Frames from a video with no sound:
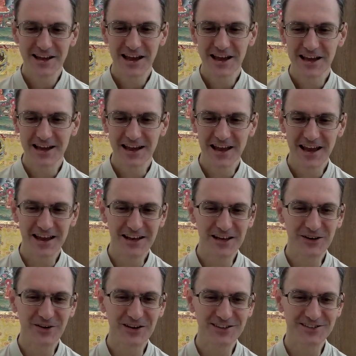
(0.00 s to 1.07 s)
any
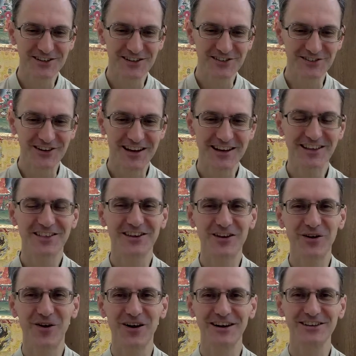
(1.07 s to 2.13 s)
questions or anything you want
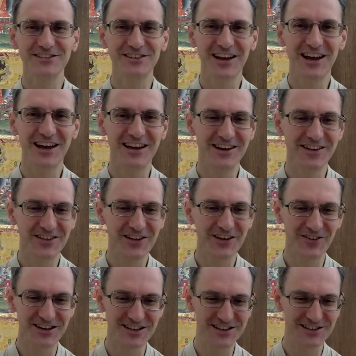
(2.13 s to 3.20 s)
to say, anything you want to
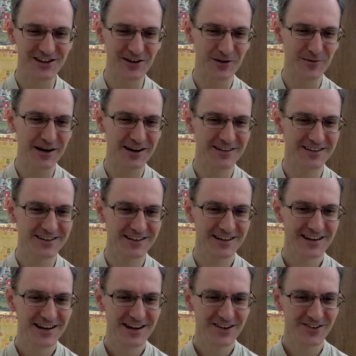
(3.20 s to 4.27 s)
share about
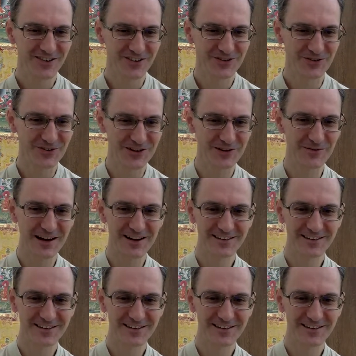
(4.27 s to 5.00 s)
or talk about?